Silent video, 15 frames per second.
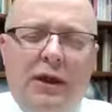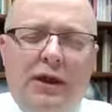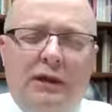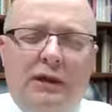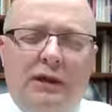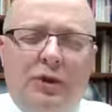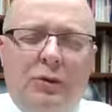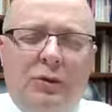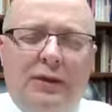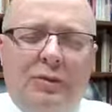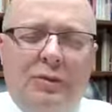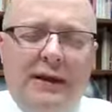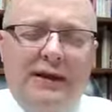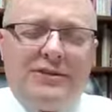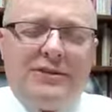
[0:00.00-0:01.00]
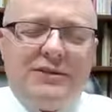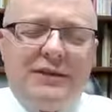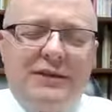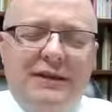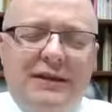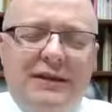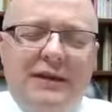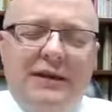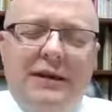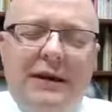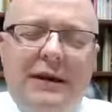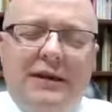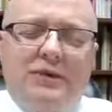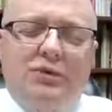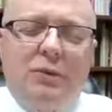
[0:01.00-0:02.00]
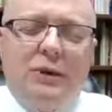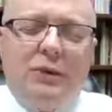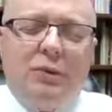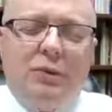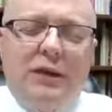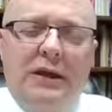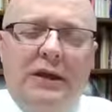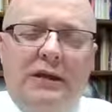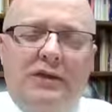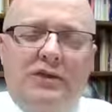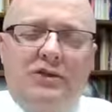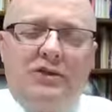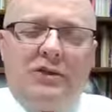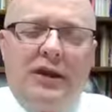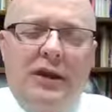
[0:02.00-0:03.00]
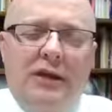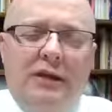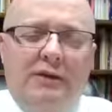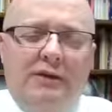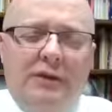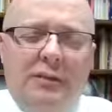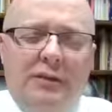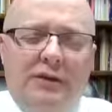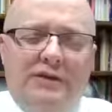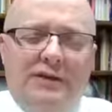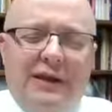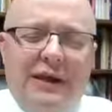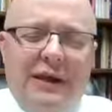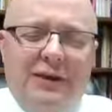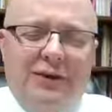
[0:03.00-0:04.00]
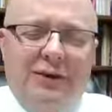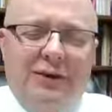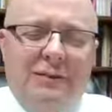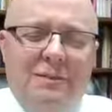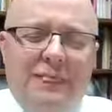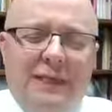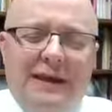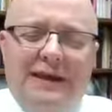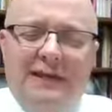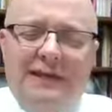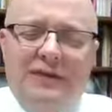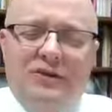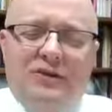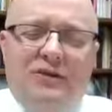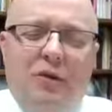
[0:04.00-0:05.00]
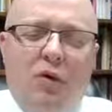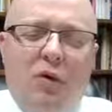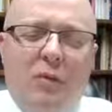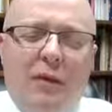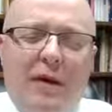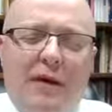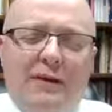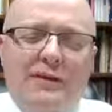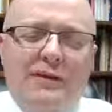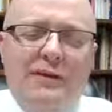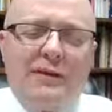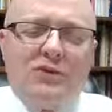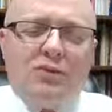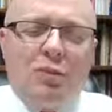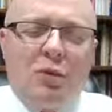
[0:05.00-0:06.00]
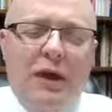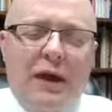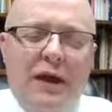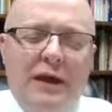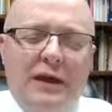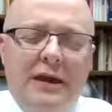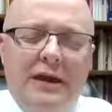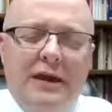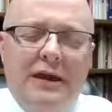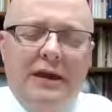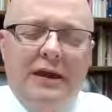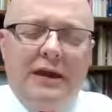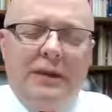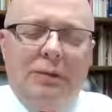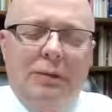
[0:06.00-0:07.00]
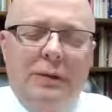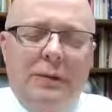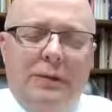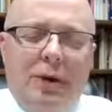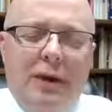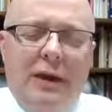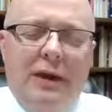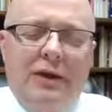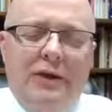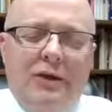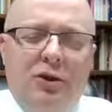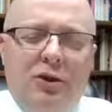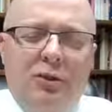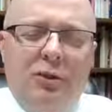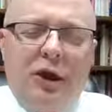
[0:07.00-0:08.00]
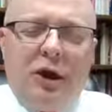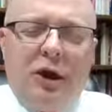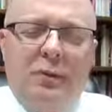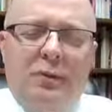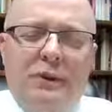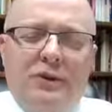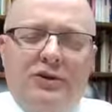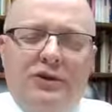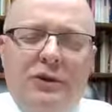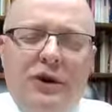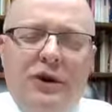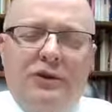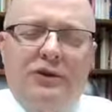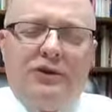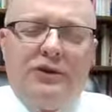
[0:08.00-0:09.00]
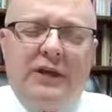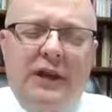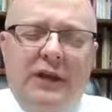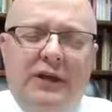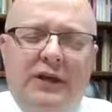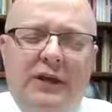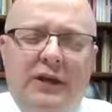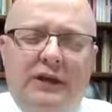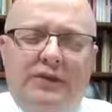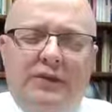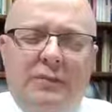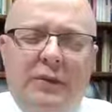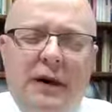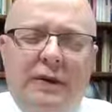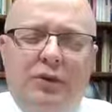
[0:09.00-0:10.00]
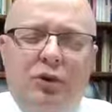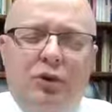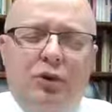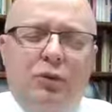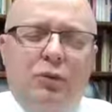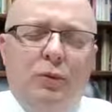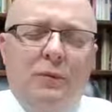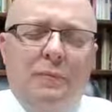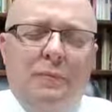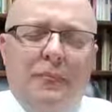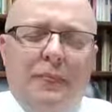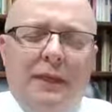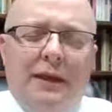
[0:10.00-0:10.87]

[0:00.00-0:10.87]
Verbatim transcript: and pray that you would bless it as we read and study from it together in this format and this way we pray that you would help us to understand things about you